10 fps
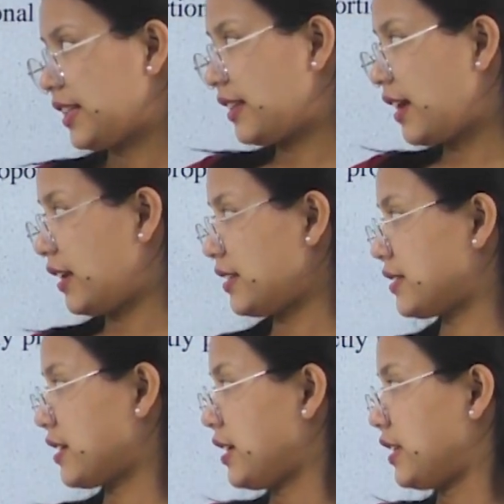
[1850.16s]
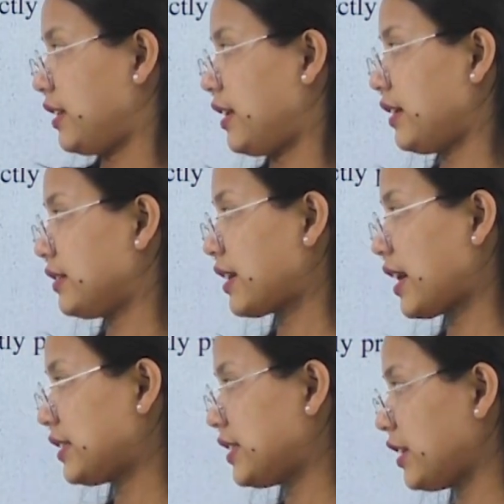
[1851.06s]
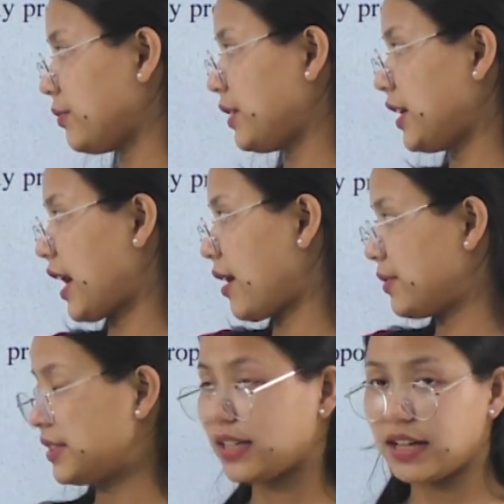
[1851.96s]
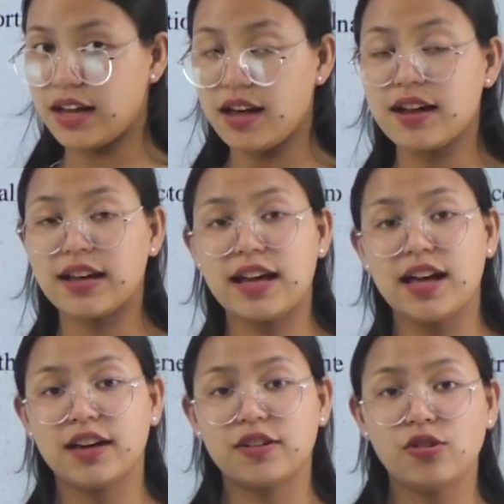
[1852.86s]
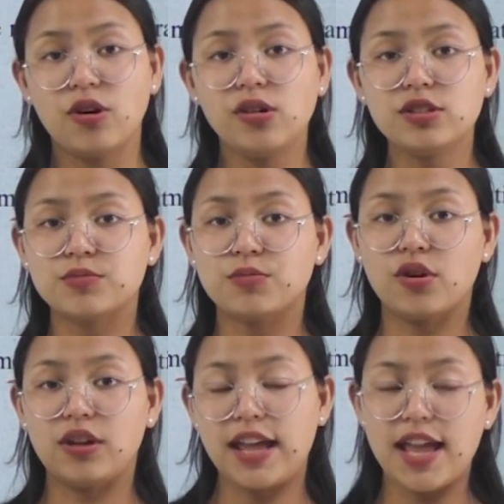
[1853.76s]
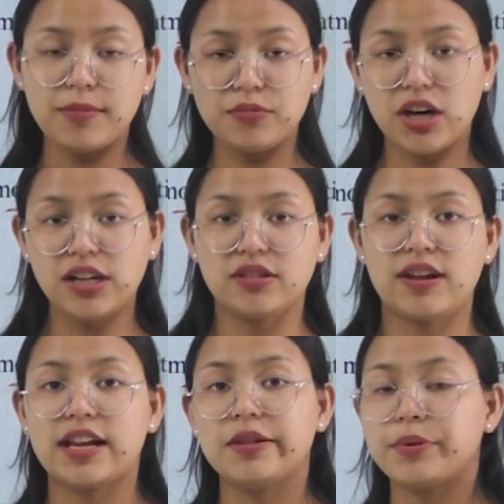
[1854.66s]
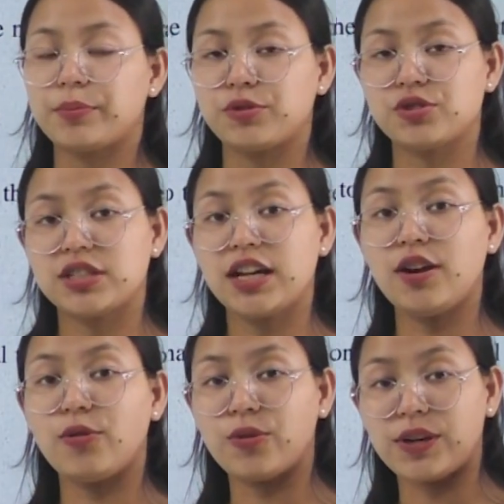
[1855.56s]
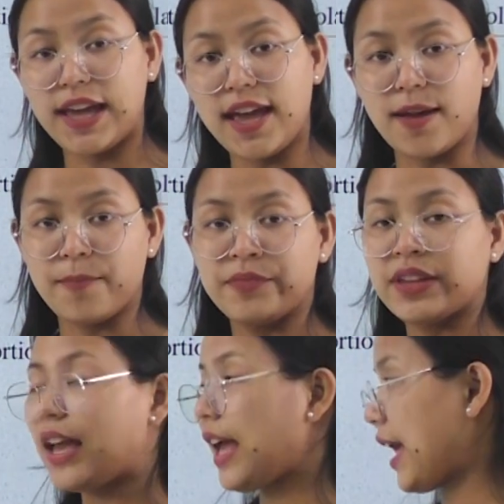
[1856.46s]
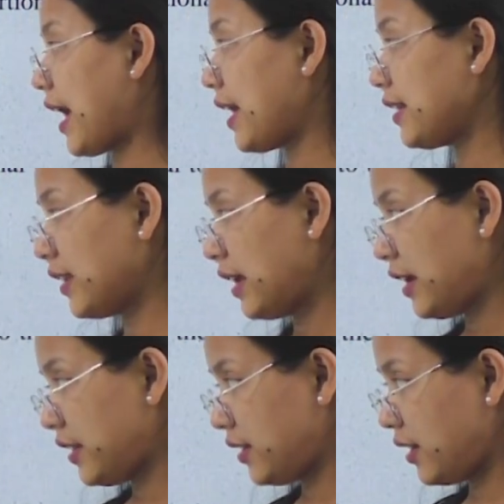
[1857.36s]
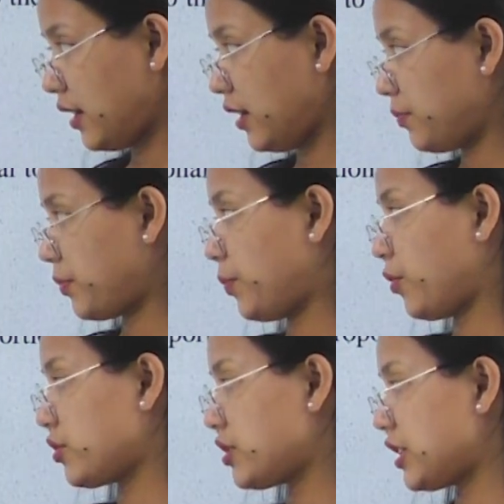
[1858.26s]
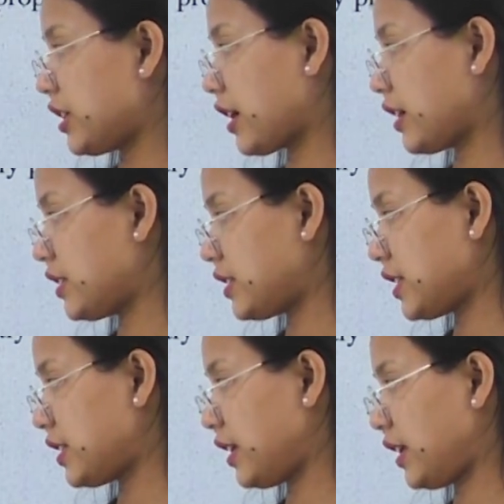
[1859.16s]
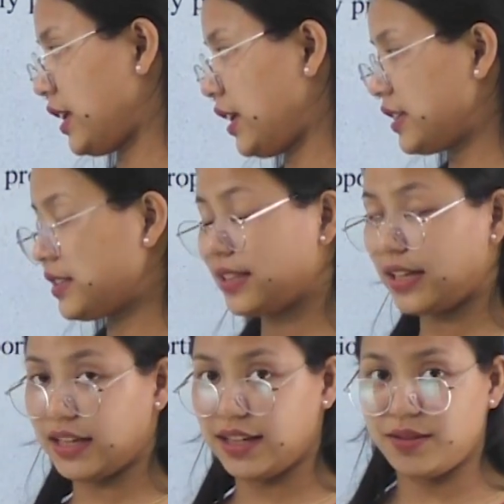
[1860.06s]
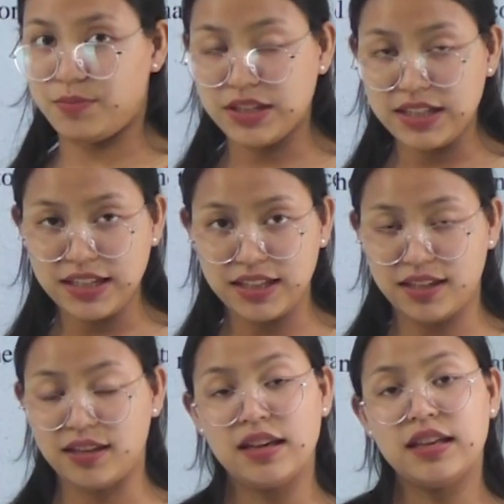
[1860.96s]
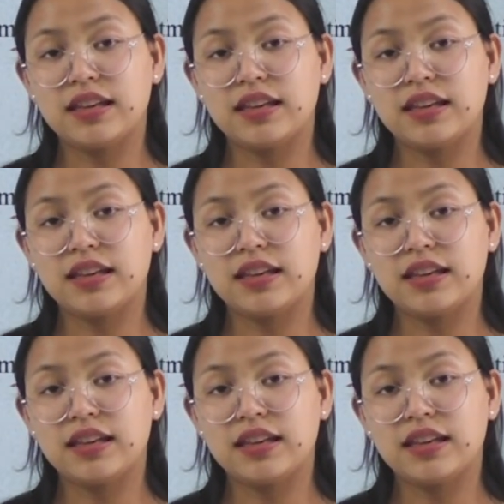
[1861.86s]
Thus, delta TB have a siga kanagano small m ga directly proportional oye. And the proportionality constant is KB.